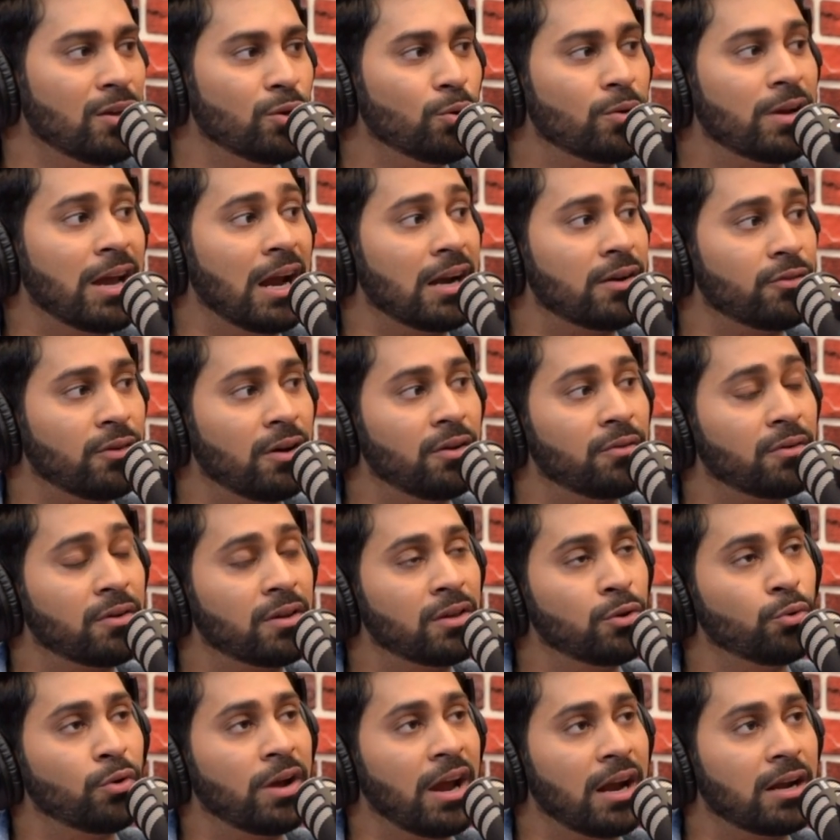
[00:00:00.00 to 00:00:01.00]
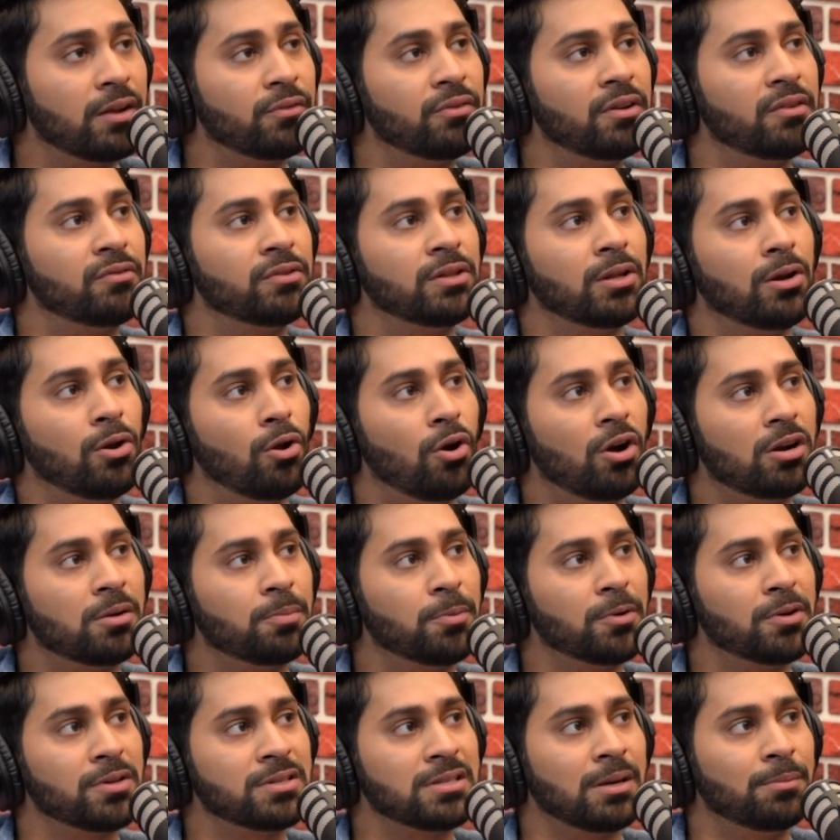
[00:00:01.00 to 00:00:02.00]
you get uh, you get away with a lot
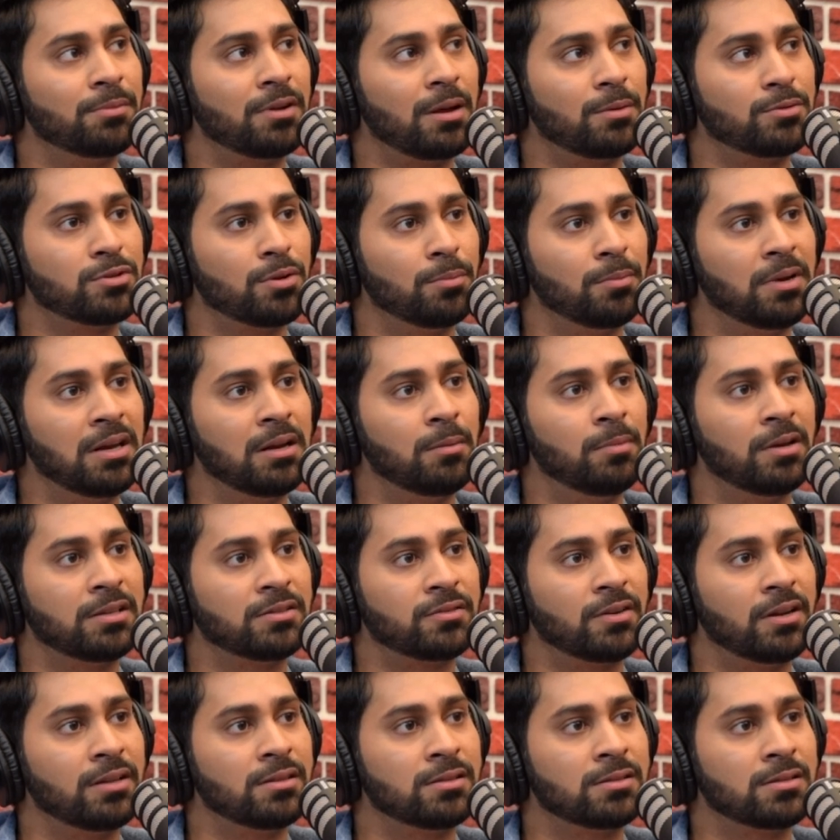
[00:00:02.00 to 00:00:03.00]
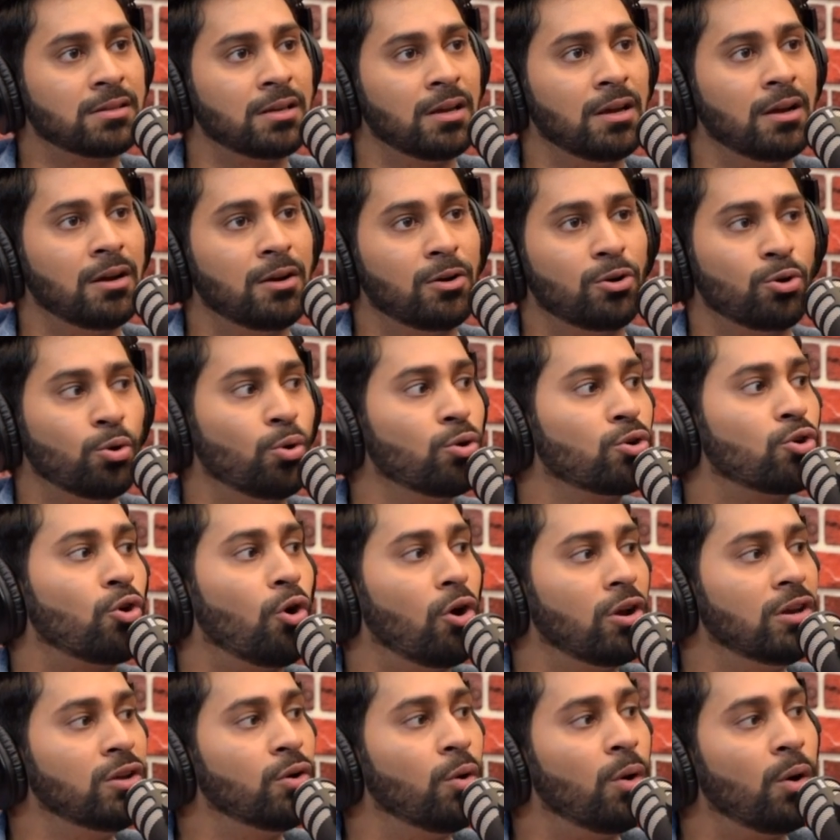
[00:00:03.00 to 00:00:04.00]
because sometimes your male best friends don't
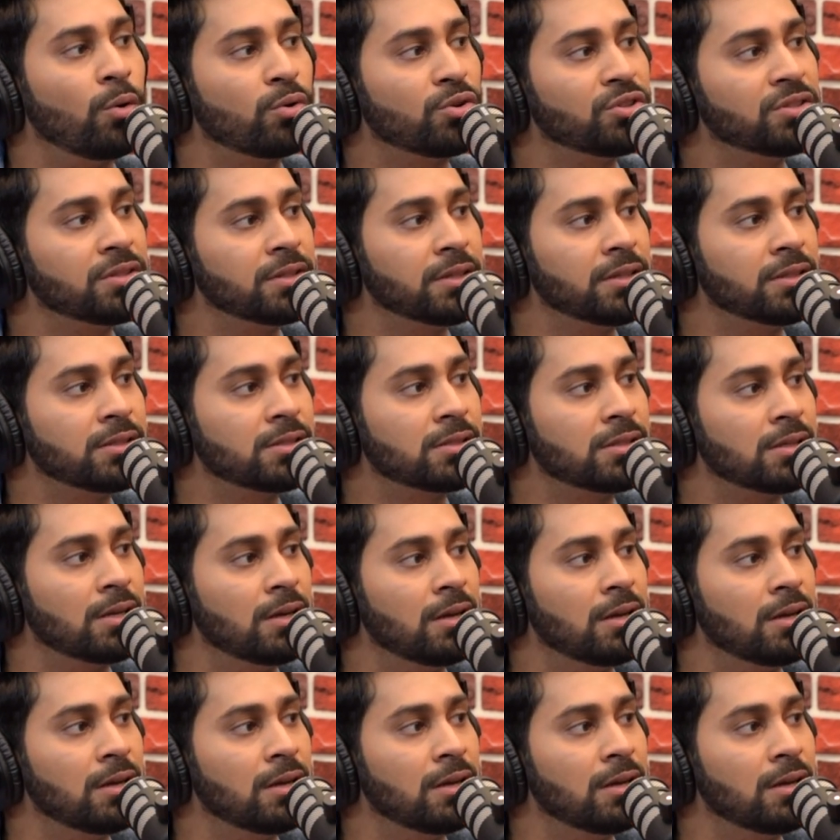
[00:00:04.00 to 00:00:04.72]
call you out on things.